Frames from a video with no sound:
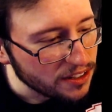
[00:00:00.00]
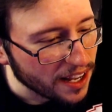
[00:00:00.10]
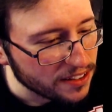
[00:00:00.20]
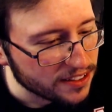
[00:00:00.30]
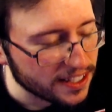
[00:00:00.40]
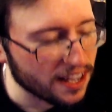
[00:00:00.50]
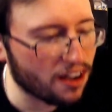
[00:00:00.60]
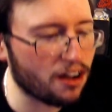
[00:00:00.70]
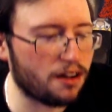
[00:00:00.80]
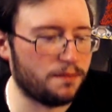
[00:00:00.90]
getting skin?
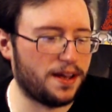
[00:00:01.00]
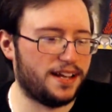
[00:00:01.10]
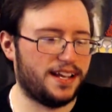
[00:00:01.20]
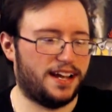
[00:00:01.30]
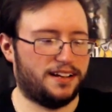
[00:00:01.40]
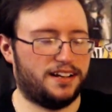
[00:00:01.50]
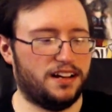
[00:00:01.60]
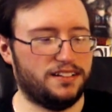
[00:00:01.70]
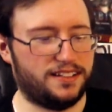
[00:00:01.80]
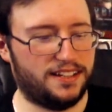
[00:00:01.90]
Oh man, you getting
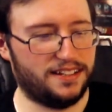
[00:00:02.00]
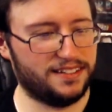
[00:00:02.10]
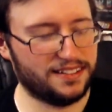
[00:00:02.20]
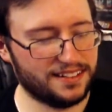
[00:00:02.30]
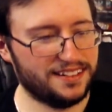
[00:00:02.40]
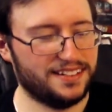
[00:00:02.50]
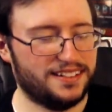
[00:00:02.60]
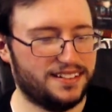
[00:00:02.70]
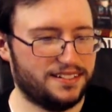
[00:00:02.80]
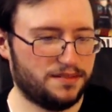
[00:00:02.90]
gun skin.
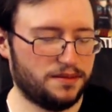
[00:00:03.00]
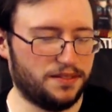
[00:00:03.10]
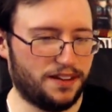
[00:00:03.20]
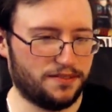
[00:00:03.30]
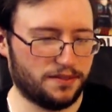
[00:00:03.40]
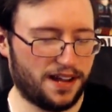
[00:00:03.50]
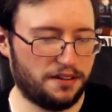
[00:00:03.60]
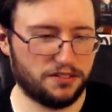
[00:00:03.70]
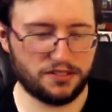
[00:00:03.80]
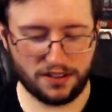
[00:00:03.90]
What was that, from
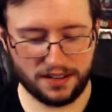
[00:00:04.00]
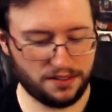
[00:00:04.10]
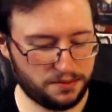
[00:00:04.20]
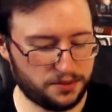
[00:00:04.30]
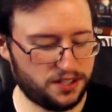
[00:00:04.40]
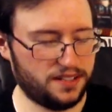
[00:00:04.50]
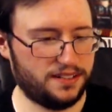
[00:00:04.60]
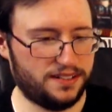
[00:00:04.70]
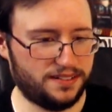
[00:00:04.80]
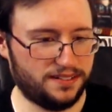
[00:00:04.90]
Counter-Strike or some shit? I
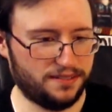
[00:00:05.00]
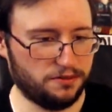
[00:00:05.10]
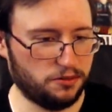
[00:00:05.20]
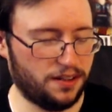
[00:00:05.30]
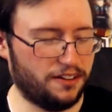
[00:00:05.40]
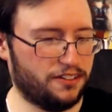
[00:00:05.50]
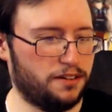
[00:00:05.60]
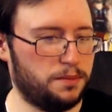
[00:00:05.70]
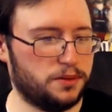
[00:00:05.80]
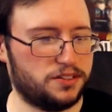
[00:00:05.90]
don't know, roulette reel
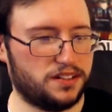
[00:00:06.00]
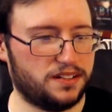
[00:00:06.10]
bullshit.